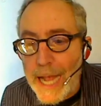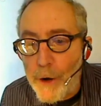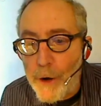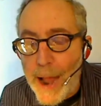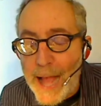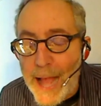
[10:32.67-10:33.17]

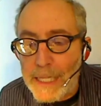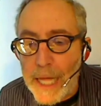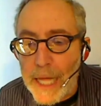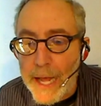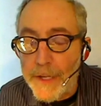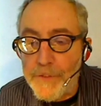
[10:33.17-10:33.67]
counteract
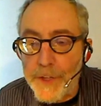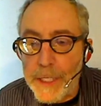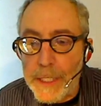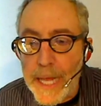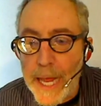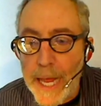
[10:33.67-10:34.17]
that if
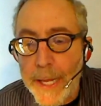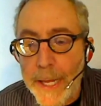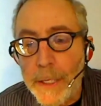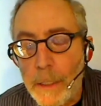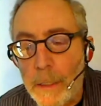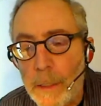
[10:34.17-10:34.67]
it
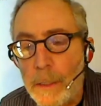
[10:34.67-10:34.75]
can?